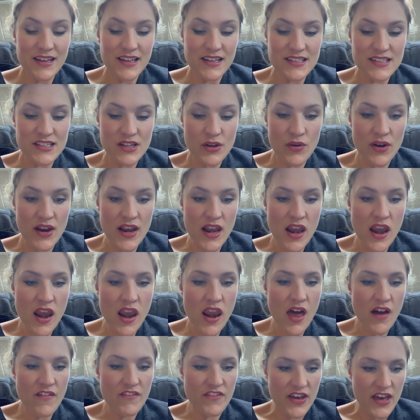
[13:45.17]
So I
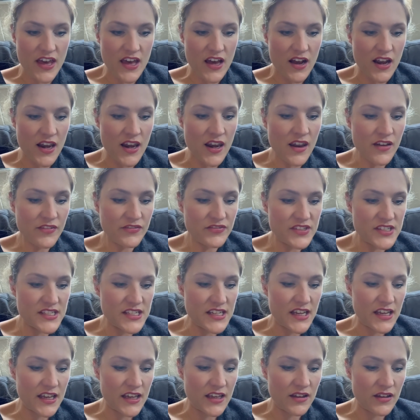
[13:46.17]
love it. I love
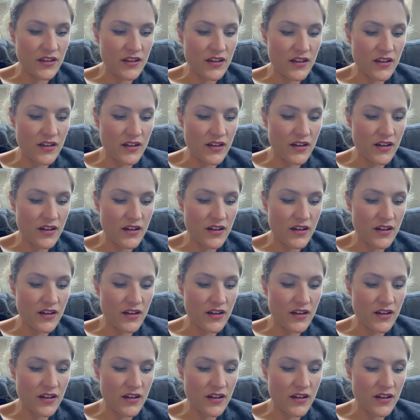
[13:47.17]
seeing